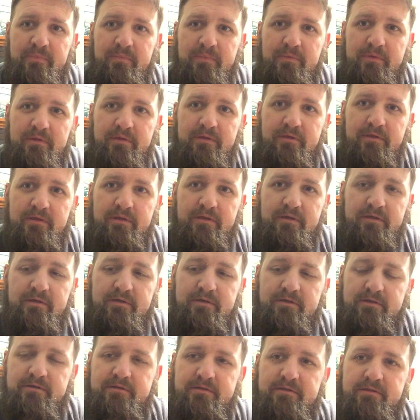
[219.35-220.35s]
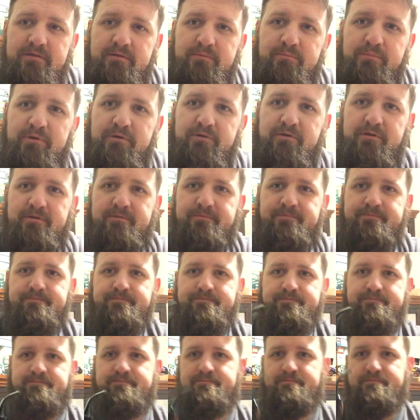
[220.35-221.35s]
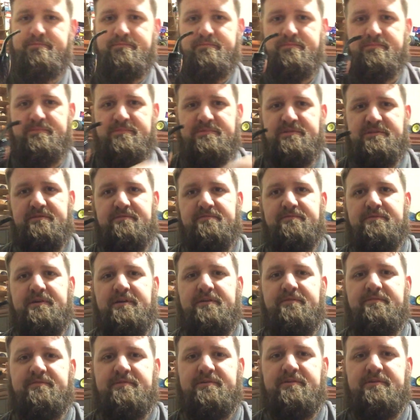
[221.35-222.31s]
A little poker. Let's see if we have a,